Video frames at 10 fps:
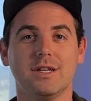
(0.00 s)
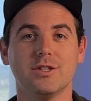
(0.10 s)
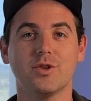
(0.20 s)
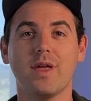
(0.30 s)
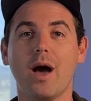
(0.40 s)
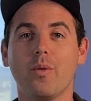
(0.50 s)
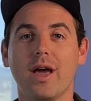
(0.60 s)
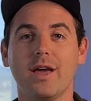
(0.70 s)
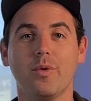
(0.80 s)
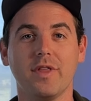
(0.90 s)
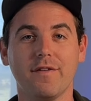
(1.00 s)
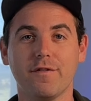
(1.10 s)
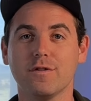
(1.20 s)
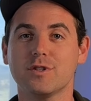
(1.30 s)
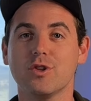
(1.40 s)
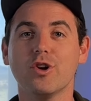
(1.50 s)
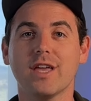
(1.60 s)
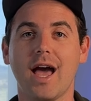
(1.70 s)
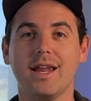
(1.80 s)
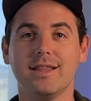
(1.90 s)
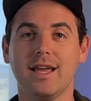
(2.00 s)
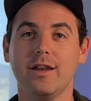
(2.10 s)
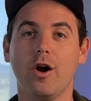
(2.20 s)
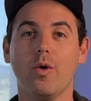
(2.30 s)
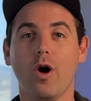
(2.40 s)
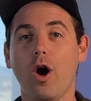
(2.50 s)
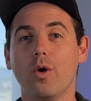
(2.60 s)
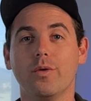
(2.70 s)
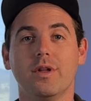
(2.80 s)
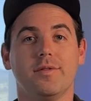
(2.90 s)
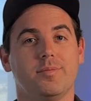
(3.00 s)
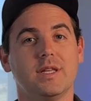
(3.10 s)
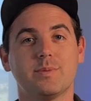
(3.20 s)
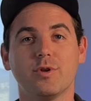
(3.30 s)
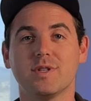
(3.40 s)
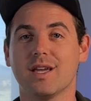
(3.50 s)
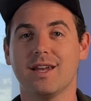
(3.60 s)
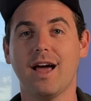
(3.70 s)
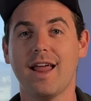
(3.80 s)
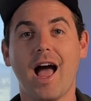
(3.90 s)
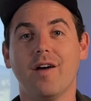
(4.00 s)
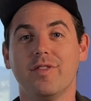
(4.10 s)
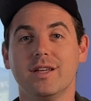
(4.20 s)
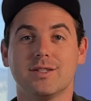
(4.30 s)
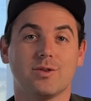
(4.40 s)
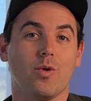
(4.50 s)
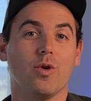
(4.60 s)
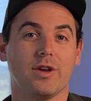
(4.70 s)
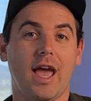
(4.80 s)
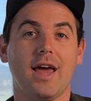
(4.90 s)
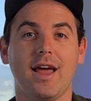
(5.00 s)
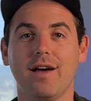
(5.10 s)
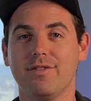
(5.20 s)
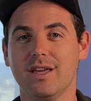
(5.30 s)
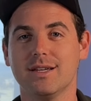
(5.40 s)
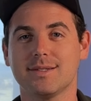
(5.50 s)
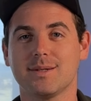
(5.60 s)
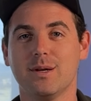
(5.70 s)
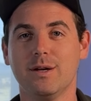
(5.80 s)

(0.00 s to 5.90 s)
So that way, when they first look at it, they know, oh, this person cannot have this or can have this.